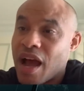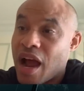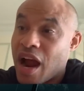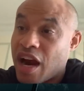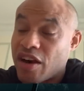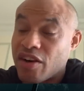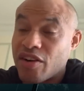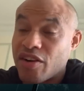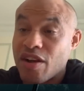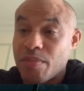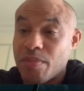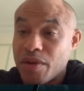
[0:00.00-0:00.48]

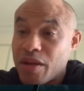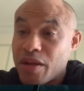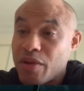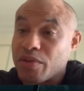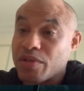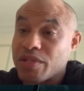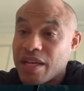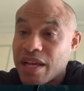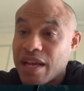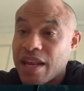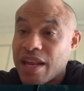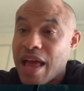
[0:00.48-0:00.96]
Arguably, it
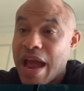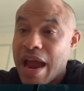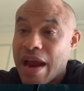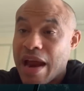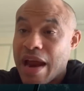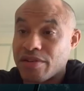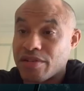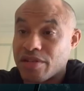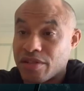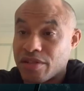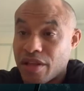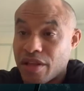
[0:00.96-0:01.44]
was Kayla
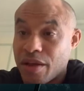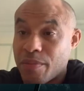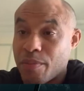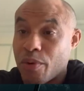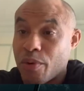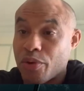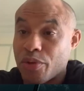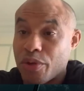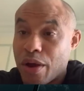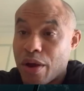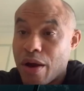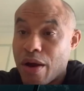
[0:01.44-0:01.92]
Harrison. They
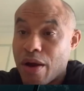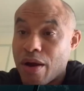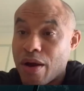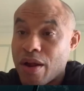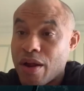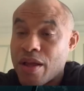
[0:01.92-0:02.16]
both are.